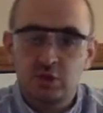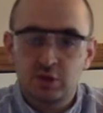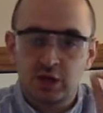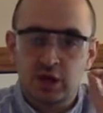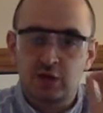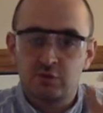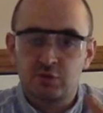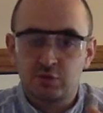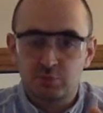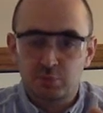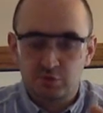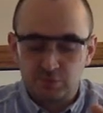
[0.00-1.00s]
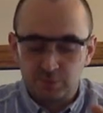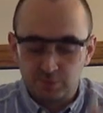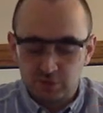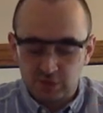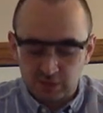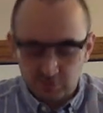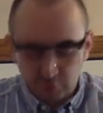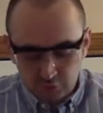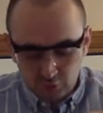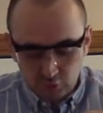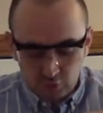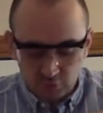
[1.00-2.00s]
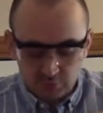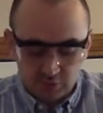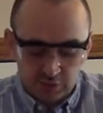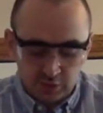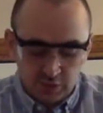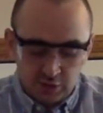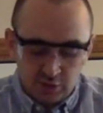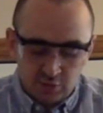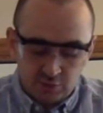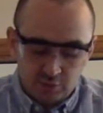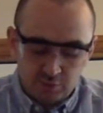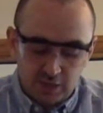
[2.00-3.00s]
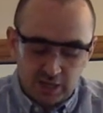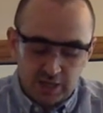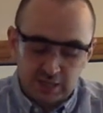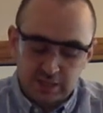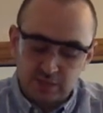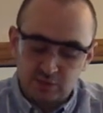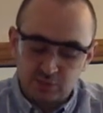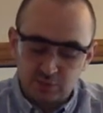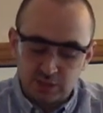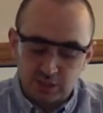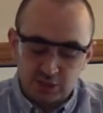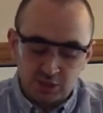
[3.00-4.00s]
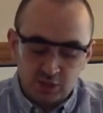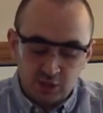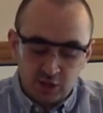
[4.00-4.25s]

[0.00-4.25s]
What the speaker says: kind of precipitates formed from the iron in the spinach.